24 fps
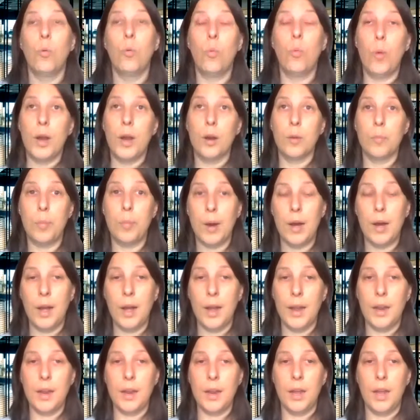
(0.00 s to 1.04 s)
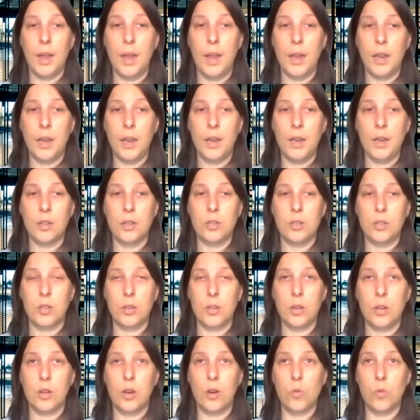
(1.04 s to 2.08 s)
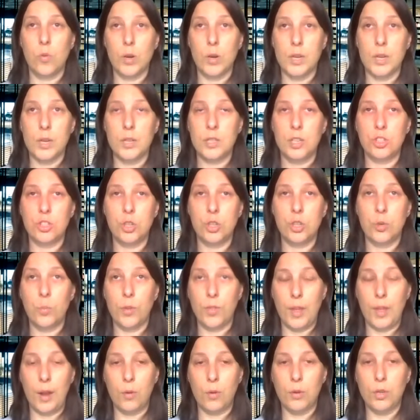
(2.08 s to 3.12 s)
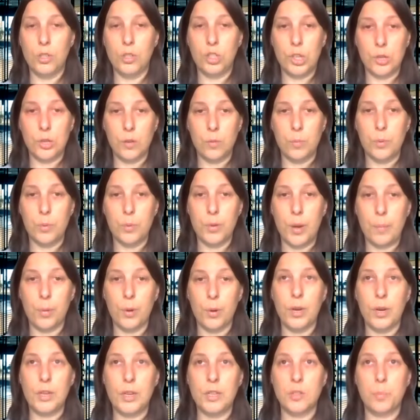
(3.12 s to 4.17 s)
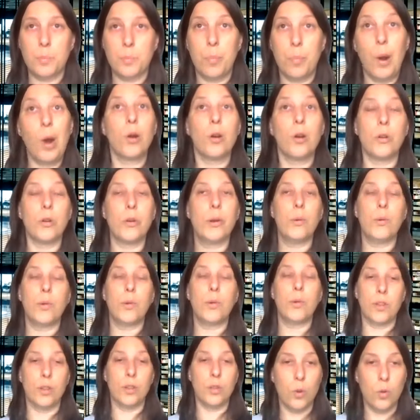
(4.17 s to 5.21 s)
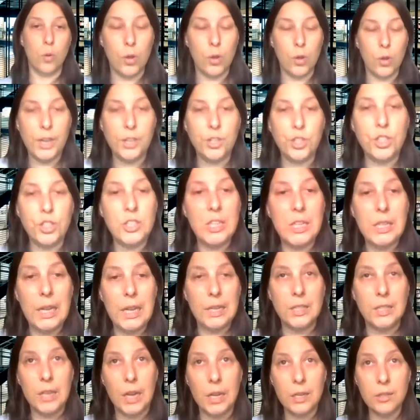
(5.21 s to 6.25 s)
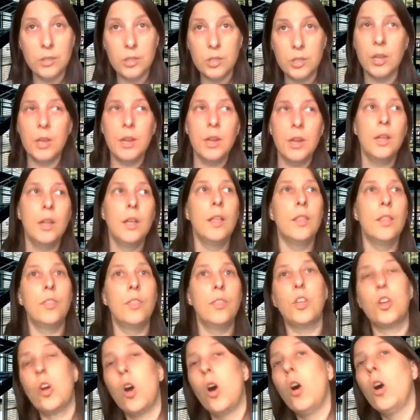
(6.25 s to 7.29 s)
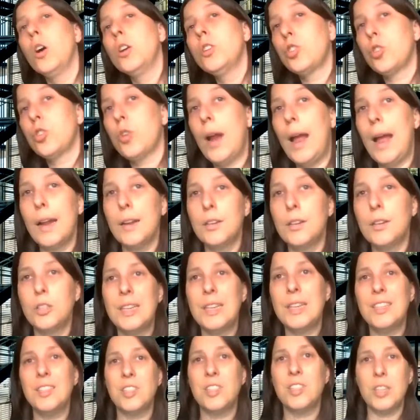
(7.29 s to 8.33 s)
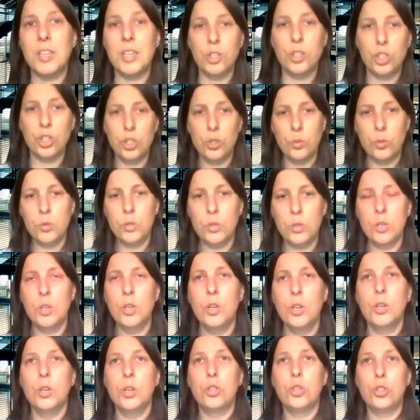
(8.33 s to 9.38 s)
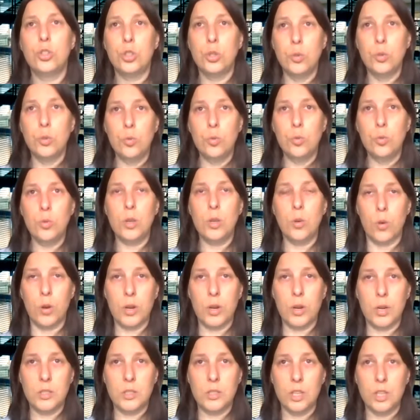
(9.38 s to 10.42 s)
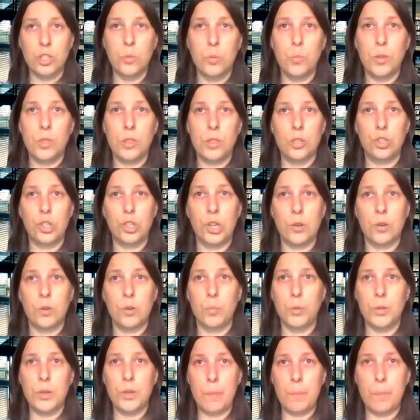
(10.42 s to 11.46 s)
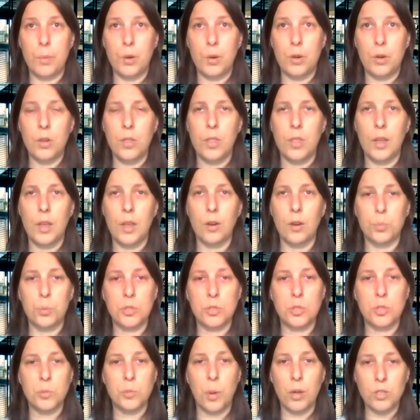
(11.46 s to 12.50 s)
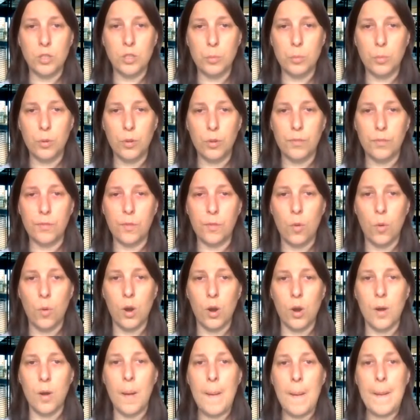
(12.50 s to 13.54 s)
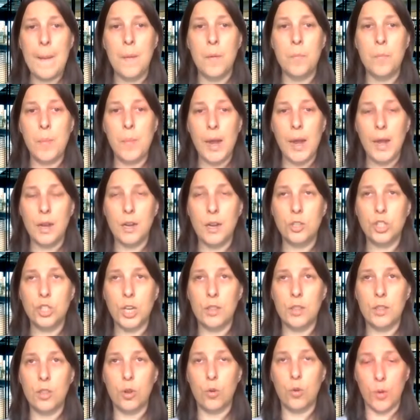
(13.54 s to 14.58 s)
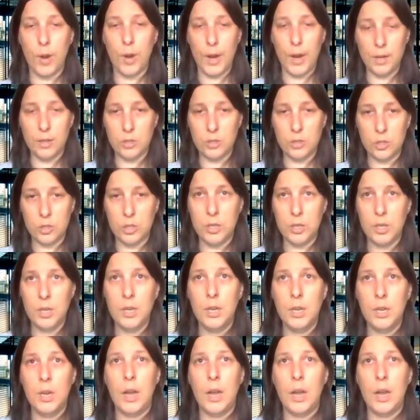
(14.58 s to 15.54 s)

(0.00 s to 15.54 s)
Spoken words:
whereby a organization without a charitable number is partnering with a local agency that does. The contract is issued to the organization with the charitable number. They are responsible for managing the grant,